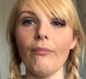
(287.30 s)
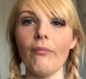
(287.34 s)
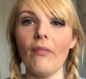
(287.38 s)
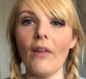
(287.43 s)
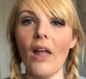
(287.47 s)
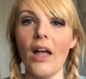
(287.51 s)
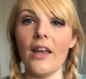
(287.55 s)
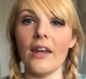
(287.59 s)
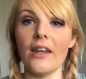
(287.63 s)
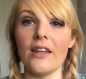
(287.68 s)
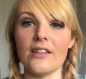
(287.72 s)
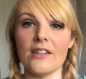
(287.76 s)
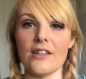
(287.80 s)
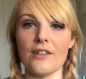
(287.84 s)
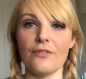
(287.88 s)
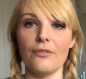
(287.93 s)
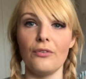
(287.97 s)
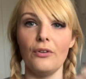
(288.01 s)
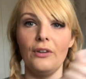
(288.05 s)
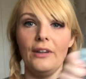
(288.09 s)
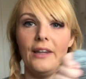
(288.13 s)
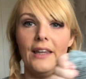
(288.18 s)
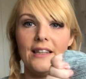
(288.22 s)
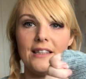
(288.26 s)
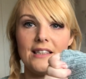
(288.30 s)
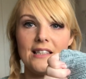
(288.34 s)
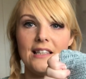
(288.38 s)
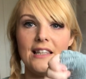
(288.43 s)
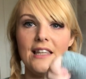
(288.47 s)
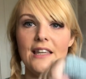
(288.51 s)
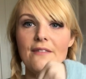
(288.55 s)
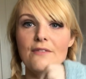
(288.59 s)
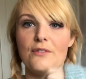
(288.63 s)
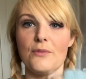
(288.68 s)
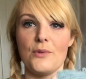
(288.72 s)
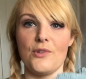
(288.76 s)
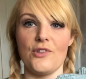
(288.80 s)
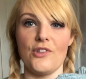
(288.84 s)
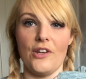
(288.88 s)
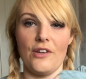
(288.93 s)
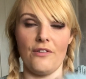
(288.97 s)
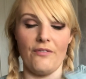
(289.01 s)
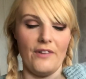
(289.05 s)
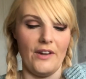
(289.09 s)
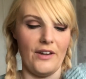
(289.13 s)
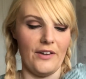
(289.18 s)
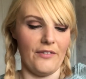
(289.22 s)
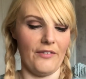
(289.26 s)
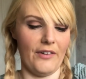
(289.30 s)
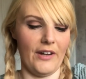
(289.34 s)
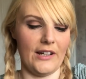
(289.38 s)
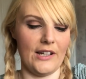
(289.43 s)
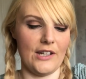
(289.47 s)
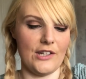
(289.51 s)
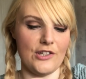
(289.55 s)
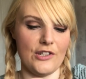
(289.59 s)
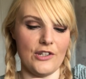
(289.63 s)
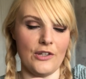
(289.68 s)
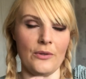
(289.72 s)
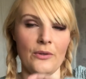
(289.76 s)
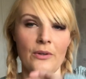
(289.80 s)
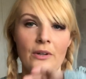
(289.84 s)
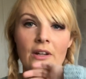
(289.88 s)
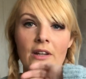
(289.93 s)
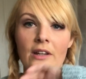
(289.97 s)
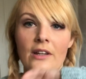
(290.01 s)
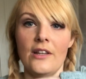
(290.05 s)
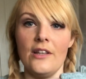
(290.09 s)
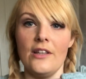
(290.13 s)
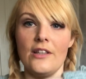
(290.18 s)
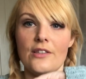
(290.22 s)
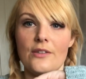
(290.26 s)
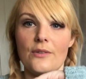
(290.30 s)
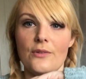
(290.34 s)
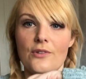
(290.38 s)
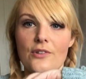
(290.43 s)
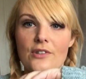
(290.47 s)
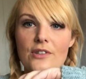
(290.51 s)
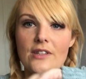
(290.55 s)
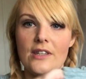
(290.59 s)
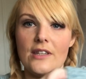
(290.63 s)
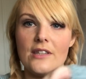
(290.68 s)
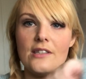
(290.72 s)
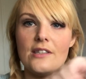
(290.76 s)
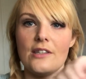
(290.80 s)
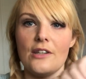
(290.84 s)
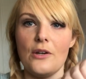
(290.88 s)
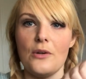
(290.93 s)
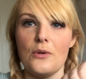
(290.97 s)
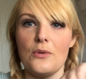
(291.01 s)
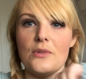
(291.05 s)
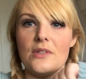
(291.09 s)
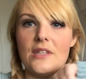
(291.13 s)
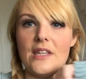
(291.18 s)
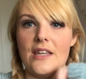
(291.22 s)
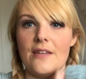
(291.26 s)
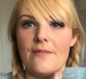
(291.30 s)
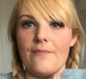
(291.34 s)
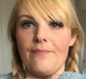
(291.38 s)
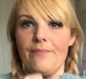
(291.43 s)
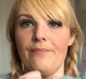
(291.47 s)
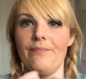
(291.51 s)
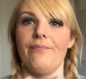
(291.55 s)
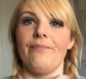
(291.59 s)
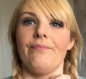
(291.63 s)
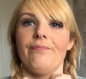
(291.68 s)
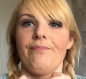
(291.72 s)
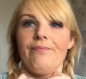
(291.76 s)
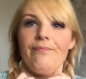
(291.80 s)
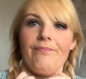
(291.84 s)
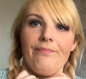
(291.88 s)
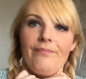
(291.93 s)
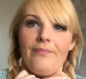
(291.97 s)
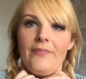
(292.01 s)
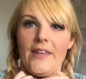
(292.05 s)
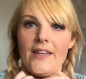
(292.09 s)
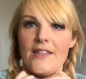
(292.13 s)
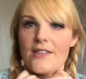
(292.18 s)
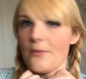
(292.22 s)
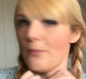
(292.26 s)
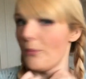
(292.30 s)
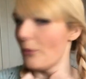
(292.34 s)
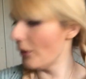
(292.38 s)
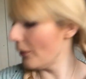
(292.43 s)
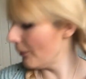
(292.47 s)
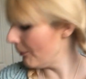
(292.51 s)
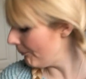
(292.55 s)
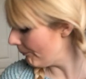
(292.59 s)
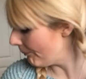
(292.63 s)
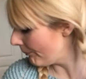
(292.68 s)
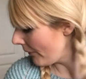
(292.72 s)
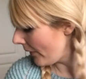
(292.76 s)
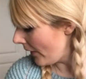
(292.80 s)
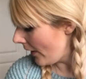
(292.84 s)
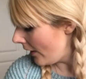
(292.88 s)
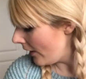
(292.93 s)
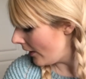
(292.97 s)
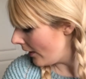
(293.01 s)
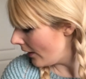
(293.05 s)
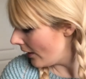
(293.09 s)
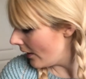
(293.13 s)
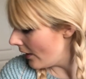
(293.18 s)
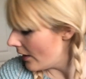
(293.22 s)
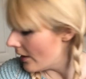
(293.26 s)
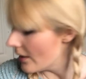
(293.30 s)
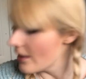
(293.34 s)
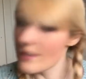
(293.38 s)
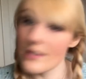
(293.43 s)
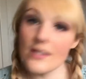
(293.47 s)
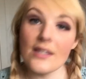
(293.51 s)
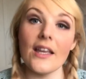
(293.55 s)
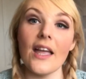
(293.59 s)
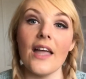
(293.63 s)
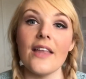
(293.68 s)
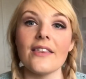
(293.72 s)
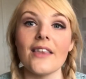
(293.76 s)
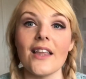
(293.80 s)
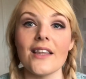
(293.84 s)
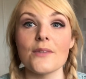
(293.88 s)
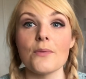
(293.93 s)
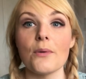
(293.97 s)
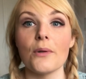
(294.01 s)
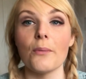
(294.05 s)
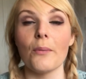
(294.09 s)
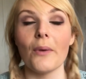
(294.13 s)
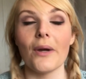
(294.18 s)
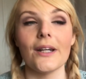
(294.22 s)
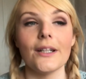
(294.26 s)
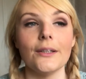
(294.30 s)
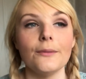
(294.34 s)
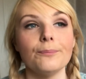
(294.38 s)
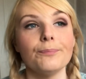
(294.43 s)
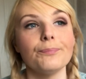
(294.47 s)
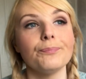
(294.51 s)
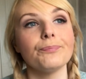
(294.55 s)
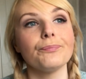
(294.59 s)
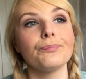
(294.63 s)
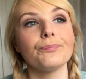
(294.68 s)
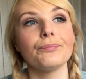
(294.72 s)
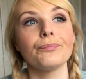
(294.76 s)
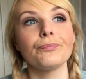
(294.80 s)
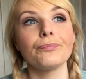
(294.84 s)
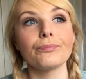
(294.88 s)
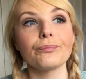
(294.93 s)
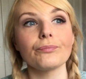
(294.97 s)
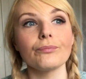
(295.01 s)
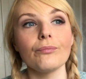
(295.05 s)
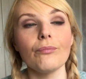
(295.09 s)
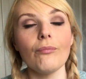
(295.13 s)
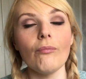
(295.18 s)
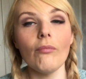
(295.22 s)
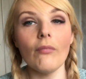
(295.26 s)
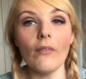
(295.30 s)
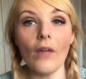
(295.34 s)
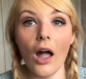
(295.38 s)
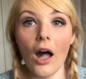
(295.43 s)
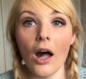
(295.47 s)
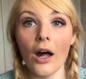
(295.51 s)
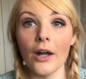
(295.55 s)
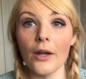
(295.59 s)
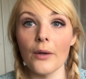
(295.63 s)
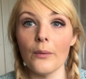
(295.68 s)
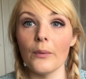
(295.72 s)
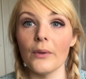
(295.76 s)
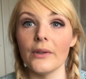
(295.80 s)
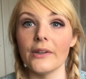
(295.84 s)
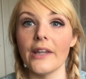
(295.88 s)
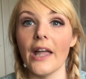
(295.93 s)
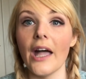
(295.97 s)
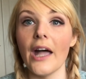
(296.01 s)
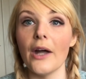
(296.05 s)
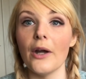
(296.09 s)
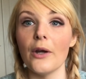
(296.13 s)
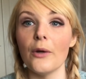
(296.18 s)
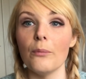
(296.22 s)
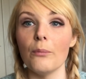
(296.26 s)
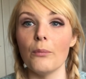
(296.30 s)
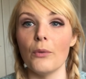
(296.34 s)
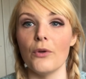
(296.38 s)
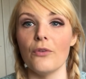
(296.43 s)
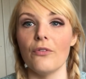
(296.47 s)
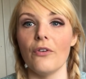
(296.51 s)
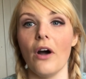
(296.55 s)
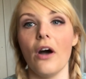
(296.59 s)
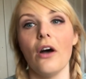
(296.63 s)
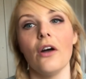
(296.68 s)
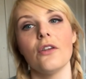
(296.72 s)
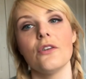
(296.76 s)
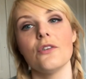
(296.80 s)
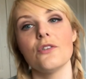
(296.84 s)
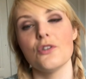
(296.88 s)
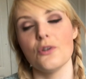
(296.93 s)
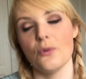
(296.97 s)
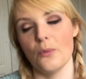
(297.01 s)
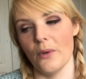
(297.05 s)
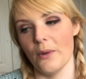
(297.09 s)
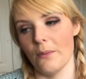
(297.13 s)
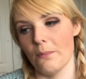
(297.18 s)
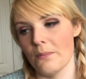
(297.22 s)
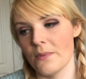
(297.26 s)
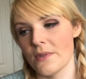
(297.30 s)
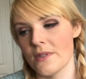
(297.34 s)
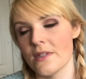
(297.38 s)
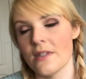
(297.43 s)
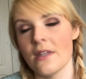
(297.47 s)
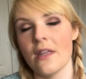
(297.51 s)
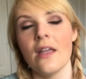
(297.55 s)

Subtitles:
And I did full length sleeves, which I very rarely do. It's just nice and cozy, nice and warm. So yeah, that's what I'm wearing. I will now move on to whips.